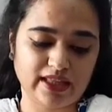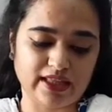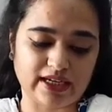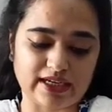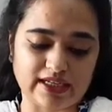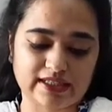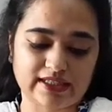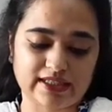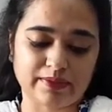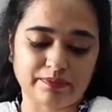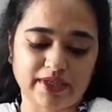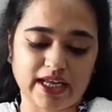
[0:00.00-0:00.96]
That is,
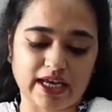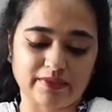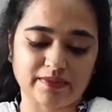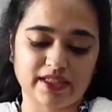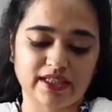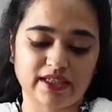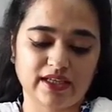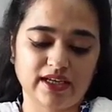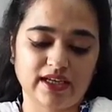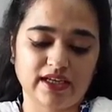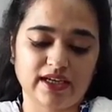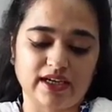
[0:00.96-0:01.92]
sometimes
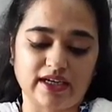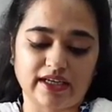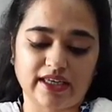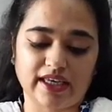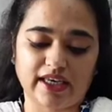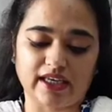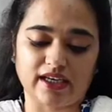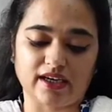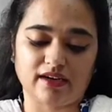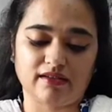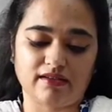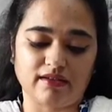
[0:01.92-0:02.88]
a king
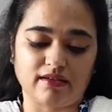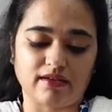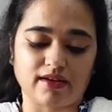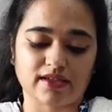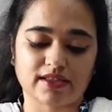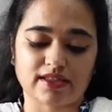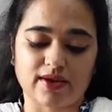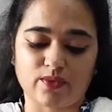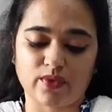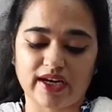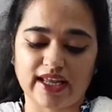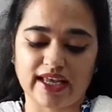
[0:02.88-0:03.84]
or
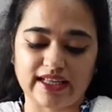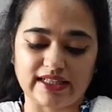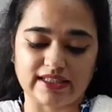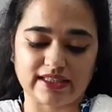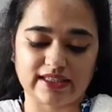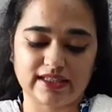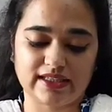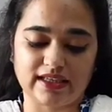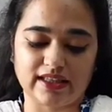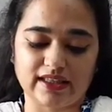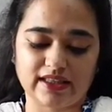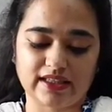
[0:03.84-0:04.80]
someone else
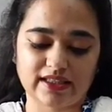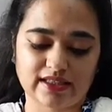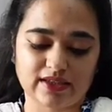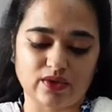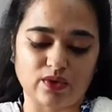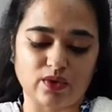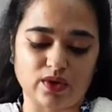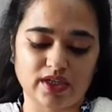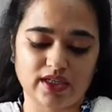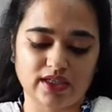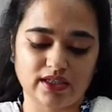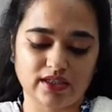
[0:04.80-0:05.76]
in his court,